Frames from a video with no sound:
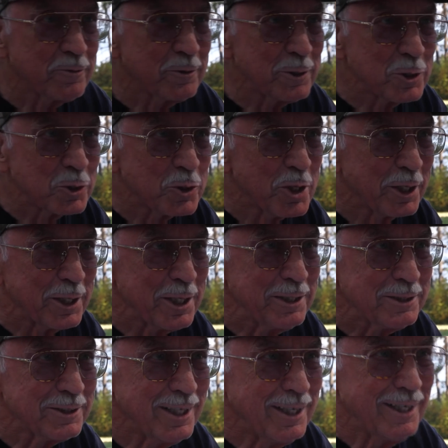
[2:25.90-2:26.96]
in the city
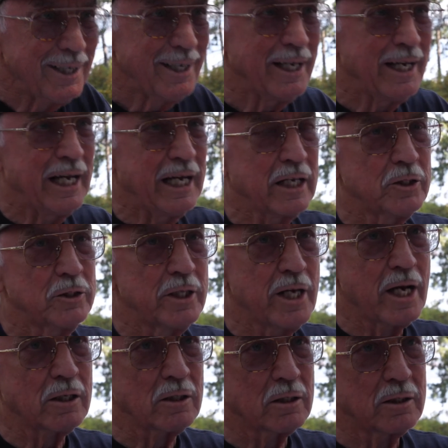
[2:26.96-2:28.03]
and
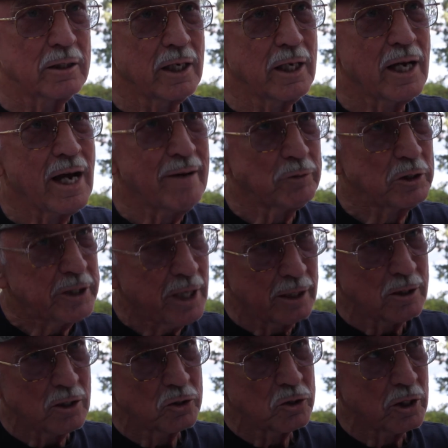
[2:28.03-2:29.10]
yet they have a
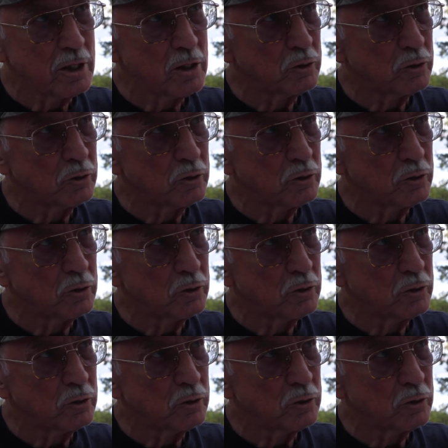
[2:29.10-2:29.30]
tendency